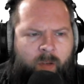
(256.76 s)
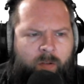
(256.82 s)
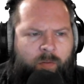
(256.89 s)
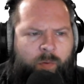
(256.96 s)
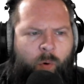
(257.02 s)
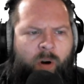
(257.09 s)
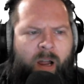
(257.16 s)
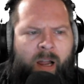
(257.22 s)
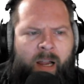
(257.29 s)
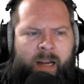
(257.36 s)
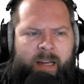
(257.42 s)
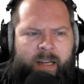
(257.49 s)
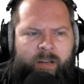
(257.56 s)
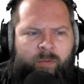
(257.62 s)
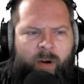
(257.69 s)
for I
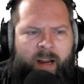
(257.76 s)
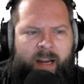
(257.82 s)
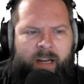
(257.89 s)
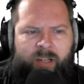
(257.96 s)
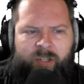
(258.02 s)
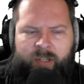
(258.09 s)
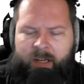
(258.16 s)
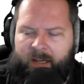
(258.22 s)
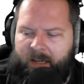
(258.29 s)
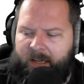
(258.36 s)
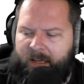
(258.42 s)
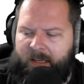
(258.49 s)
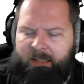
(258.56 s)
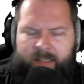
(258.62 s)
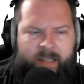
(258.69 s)
in range
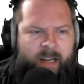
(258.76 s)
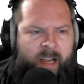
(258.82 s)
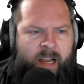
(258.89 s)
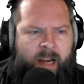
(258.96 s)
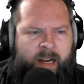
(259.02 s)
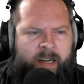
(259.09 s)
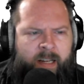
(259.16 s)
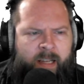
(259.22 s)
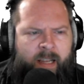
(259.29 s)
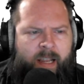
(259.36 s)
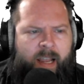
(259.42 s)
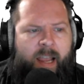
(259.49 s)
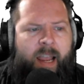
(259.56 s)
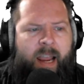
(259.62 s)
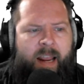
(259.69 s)
is 9,
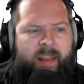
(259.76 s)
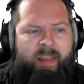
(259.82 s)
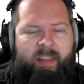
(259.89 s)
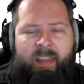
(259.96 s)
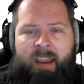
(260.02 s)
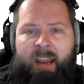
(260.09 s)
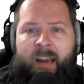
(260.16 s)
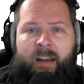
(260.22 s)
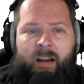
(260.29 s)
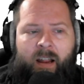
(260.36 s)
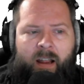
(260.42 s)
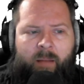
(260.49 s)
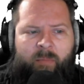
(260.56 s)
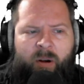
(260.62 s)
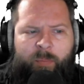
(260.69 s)
and then
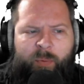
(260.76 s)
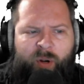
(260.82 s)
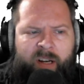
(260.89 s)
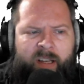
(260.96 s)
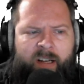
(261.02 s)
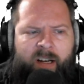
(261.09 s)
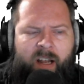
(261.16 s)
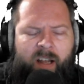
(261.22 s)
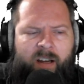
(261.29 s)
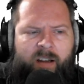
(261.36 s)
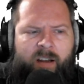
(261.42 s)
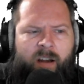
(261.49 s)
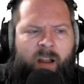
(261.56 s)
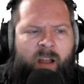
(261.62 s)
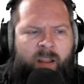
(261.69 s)
I'm going to put in
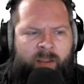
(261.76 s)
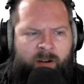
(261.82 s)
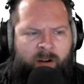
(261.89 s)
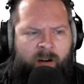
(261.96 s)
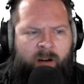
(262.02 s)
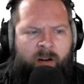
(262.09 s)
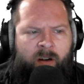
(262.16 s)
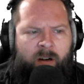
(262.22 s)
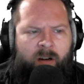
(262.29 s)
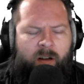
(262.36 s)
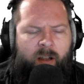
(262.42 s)
another